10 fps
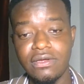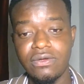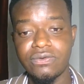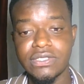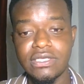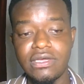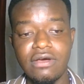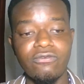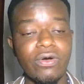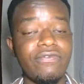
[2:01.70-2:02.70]
You see,
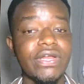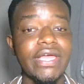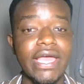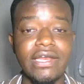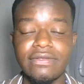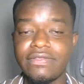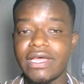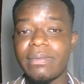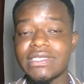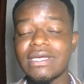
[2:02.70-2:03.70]
for every gain, there
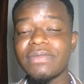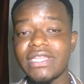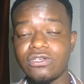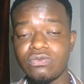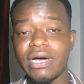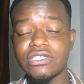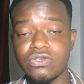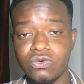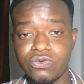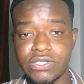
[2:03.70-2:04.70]
must be something that you must
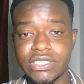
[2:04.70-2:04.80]
lose.